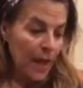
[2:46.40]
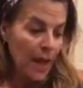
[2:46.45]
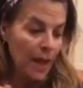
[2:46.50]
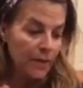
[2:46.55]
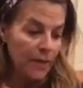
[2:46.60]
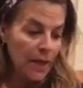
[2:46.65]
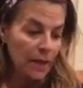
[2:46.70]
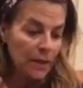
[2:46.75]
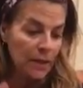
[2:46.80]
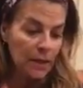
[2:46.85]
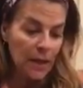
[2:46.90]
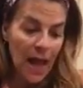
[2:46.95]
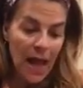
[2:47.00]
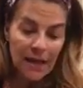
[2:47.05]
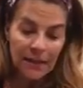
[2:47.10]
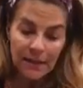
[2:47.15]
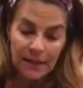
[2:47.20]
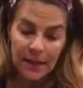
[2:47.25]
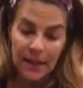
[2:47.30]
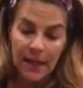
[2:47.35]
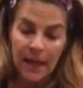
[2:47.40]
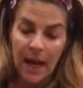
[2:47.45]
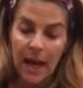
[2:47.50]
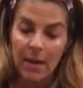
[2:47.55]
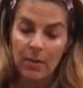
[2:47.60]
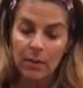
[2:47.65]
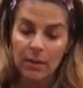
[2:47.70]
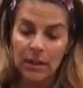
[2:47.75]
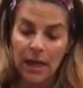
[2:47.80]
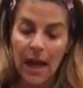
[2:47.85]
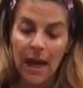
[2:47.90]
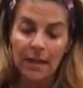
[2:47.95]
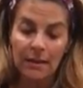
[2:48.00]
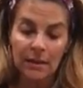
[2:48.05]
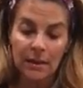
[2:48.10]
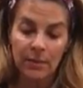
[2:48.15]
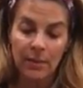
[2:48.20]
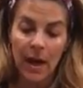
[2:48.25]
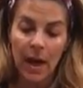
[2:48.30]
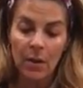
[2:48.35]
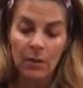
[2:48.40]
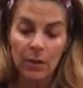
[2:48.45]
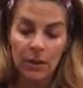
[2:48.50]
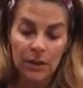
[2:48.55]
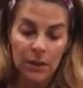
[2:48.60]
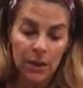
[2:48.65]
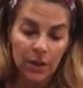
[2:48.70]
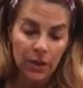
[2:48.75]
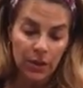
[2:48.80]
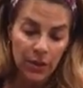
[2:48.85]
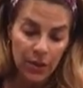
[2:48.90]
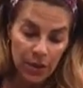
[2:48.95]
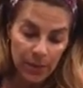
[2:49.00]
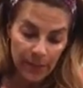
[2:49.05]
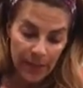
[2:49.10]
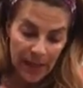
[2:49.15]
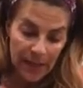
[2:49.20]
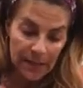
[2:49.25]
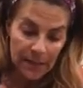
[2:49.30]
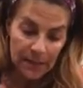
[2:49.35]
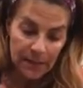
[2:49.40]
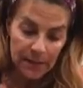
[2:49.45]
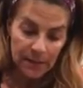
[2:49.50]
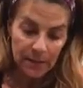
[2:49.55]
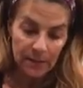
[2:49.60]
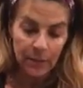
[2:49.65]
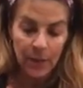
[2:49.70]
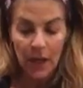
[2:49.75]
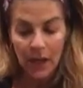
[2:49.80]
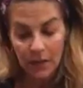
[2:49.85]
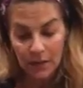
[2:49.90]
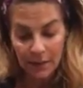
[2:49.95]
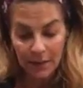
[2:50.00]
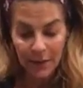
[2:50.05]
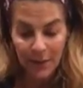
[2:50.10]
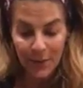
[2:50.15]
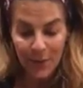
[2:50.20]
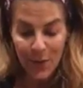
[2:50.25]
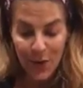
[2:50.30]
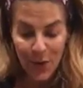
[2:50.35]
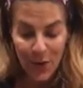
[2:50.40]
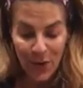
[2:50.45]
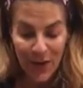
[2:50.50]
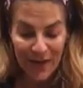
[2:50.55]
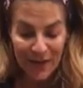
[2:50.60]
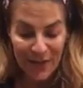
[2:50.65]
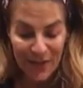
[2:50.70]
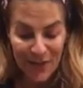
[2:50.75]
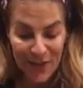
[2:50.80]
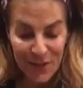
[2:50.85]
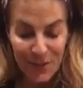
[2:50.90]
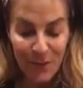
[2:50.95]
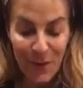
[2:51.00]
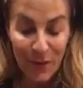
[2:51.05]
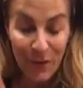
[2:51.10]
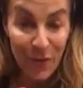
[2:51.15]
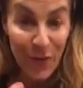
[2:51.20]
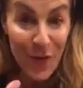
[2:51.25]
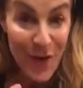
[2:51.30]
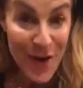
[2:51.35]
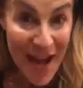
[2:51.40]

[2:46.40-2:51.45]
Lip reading: And then the last thing I was asked about was the thermos. Well, there are more questions, but for